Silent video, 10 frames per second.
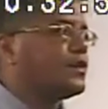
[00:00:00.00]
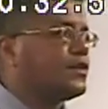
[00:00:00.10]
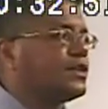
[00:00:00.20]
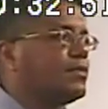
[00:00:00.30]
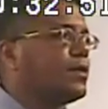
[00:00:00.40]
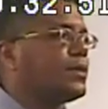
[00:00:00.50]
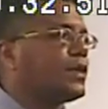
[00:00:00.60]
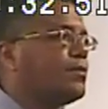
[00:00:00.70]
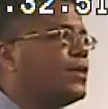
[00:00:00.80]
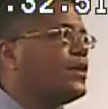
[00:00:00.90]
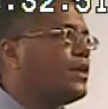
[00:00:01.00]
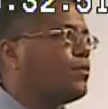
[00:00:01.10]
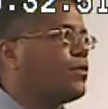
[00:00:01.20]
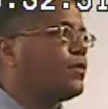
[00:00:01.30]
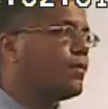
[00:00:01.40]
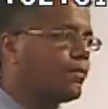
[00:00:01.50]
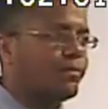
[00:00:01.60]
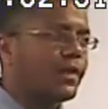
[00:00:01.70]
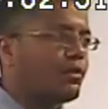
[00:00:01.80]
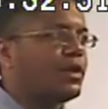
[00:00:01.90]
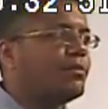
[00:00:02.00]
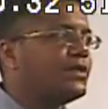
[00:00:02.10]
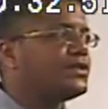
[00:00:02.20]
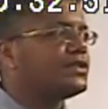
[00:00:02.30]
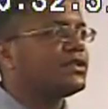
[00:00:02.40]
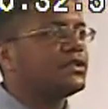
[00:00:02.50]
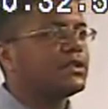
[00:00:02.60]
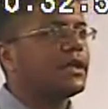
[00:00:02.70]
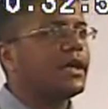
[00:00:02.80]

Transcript: largely Mormon community where they run the businesses,